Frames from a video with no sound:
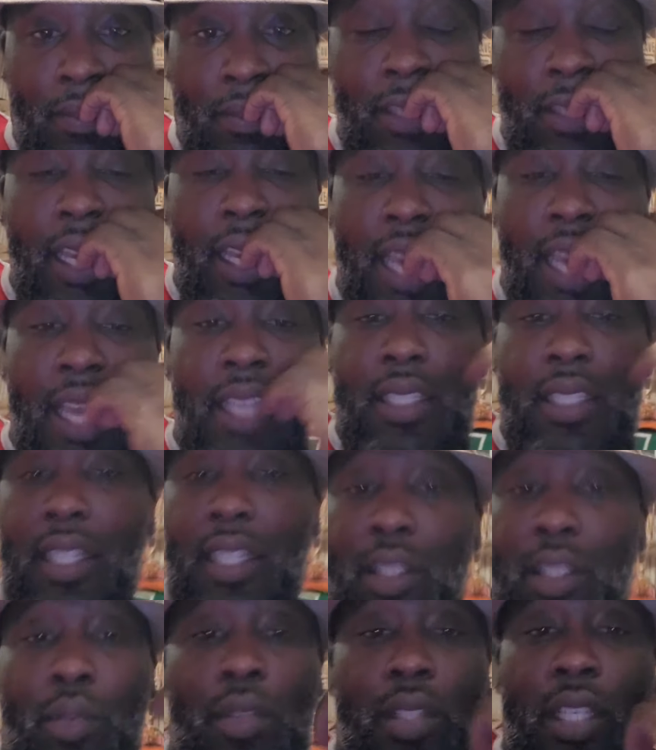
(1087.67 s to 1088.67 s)
Yeah,
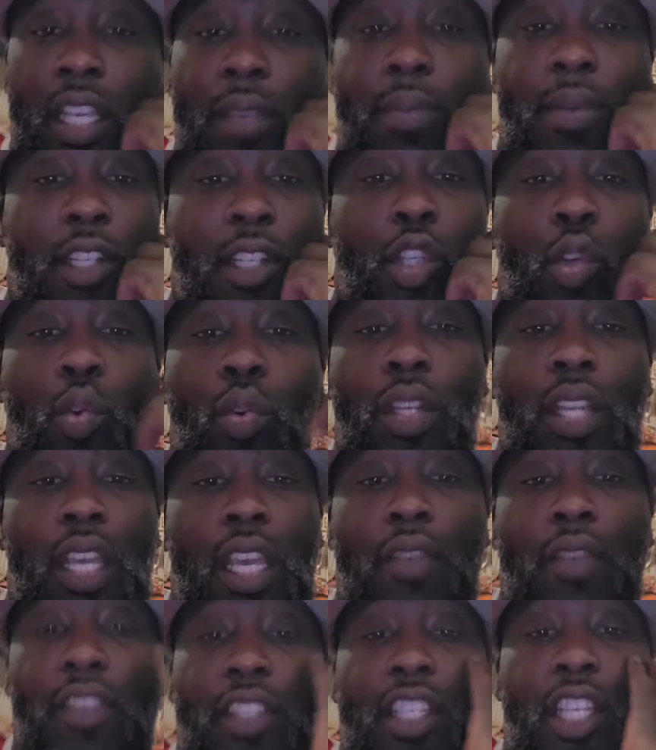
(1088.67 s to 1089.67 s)
863 said he been doing
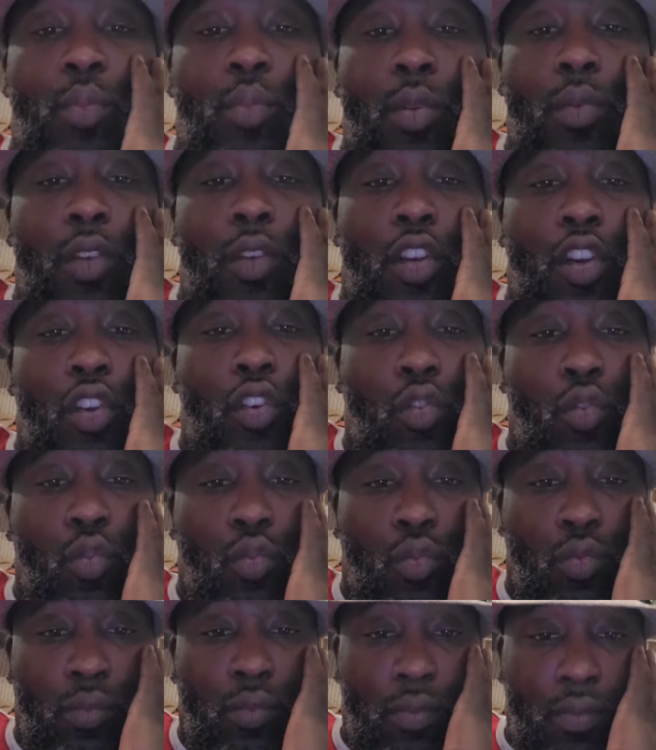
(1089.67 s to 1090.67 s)
it even since we were
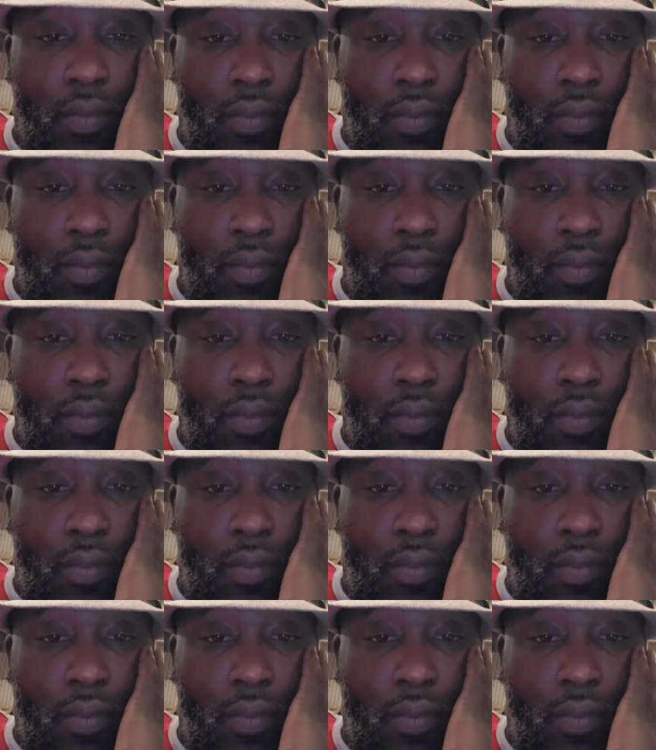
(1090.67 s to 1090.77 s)
cool.